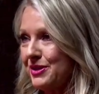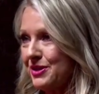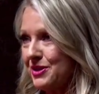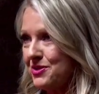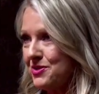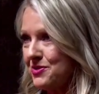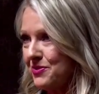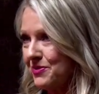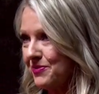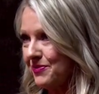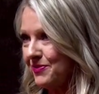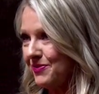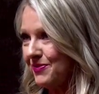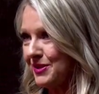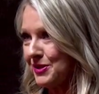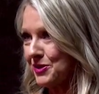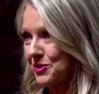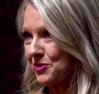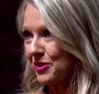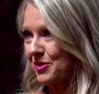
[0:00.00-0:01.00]
do you know
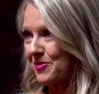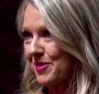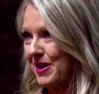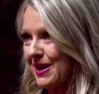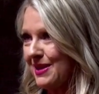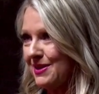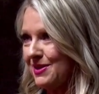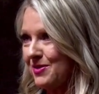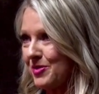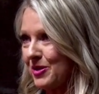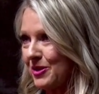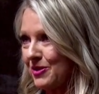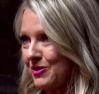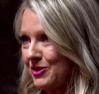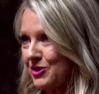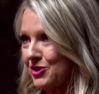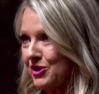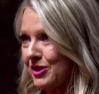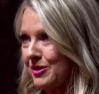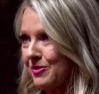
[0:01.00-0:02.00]
the story behind the burn
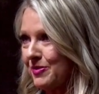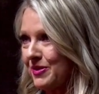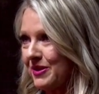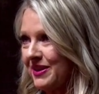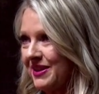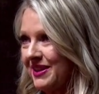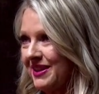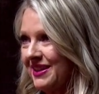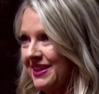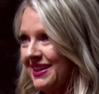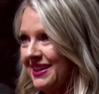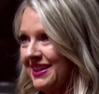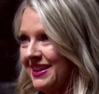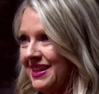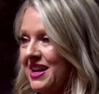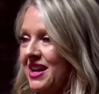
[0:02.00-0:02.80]
the ship? Mm-mm.